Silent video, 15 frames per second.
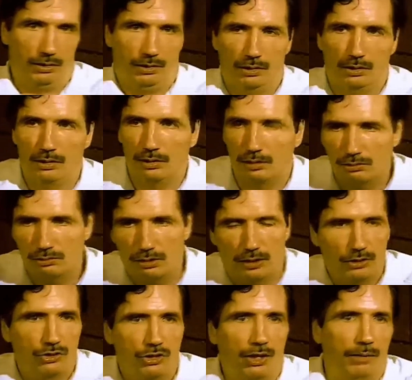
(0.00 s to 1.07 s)
started
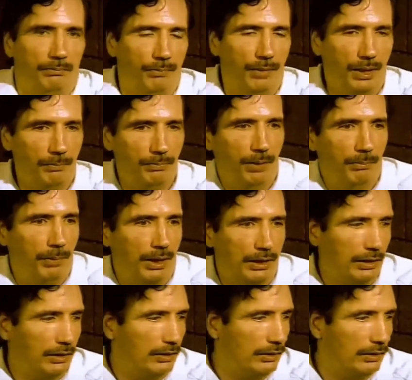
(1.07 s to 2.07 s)
chopping up the body.